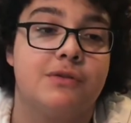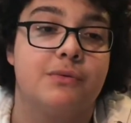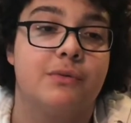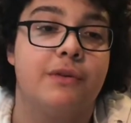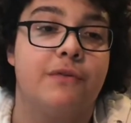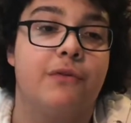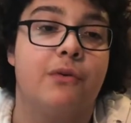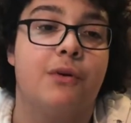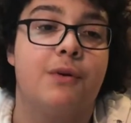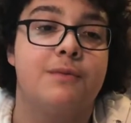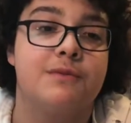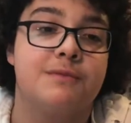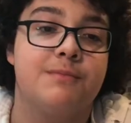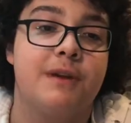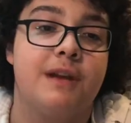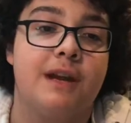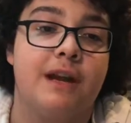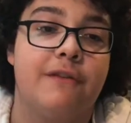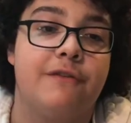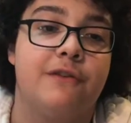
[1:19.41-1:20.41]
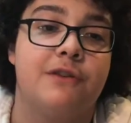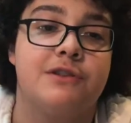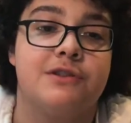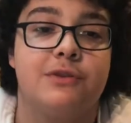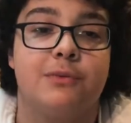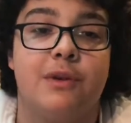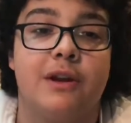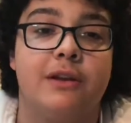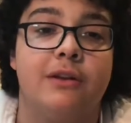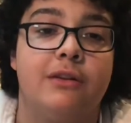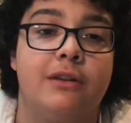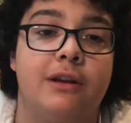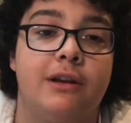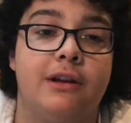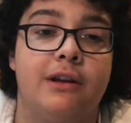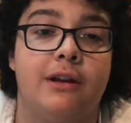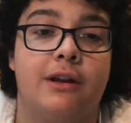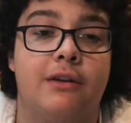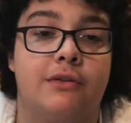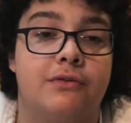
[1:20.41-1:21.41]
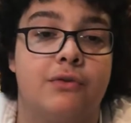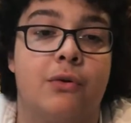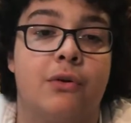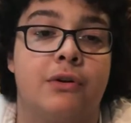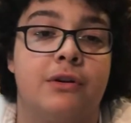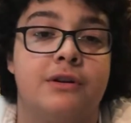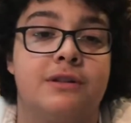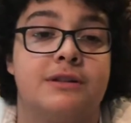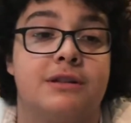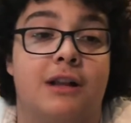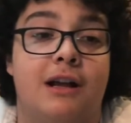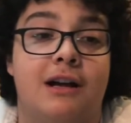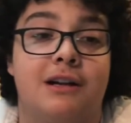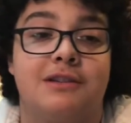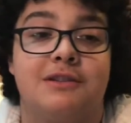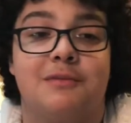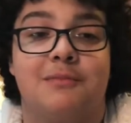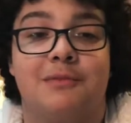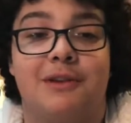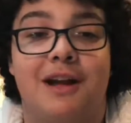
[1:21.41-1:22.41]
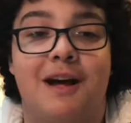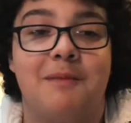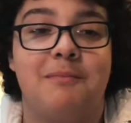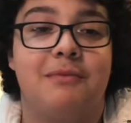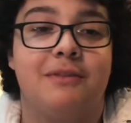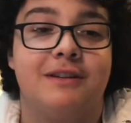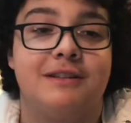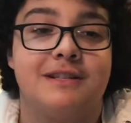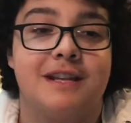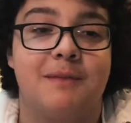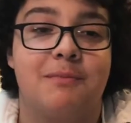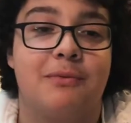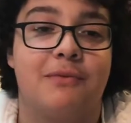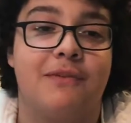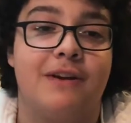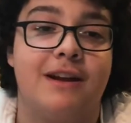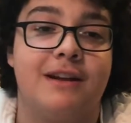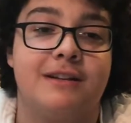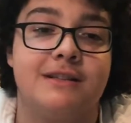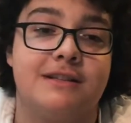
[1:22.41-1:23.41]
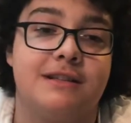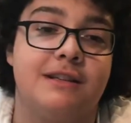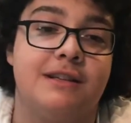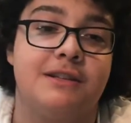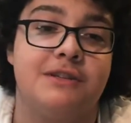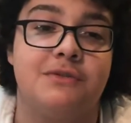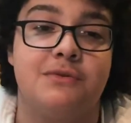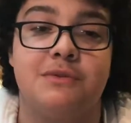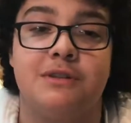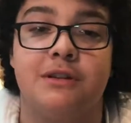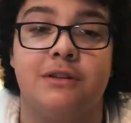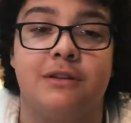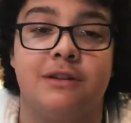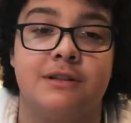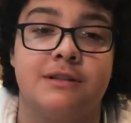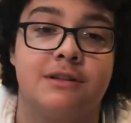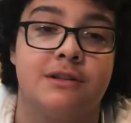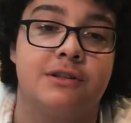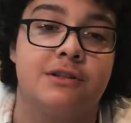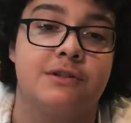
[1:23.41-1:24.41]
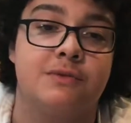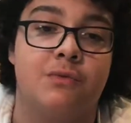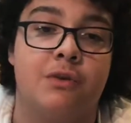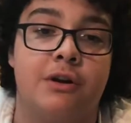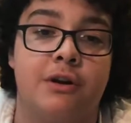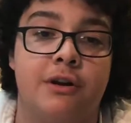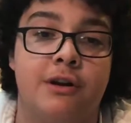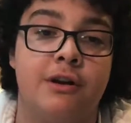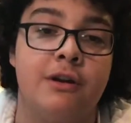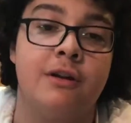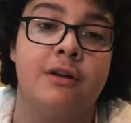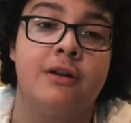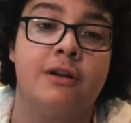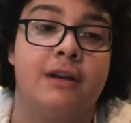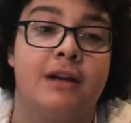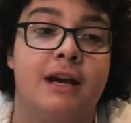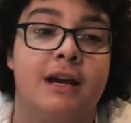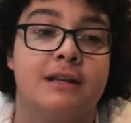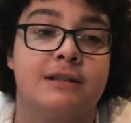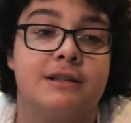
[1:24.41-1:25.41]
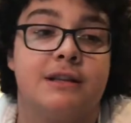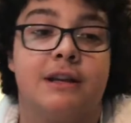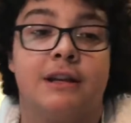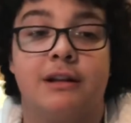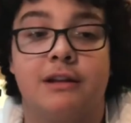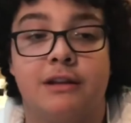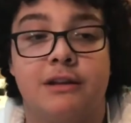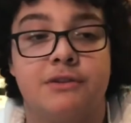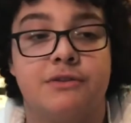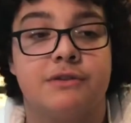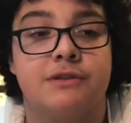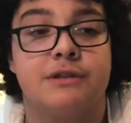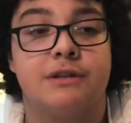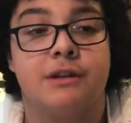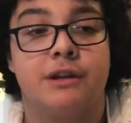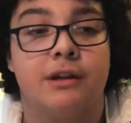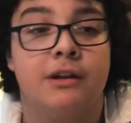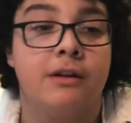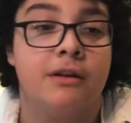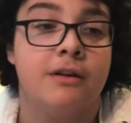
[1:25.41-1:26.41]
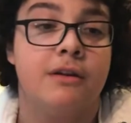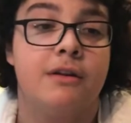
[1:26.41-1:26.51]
Reforms made efforts to regulate or dislodge the monopolies that provided cities utilities such as water, gas, and electricity.